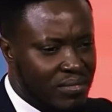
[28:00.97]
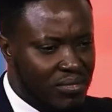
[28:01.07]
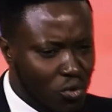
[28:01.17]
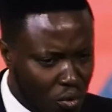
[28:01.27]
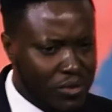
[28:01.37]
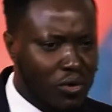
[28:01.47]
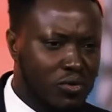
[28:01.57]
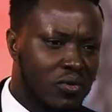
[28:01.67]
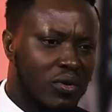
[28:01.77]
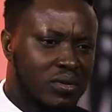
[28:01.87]
You go and talk to
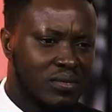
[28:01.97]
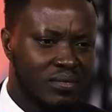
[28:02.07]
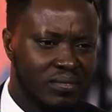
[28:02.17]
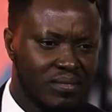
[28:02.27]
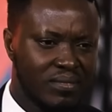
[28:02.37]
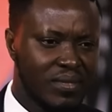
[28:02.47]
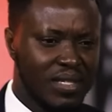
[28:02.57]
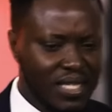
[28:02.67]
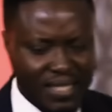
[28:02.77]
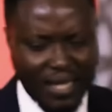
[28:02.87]
God.
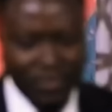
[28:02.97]
This isn't that you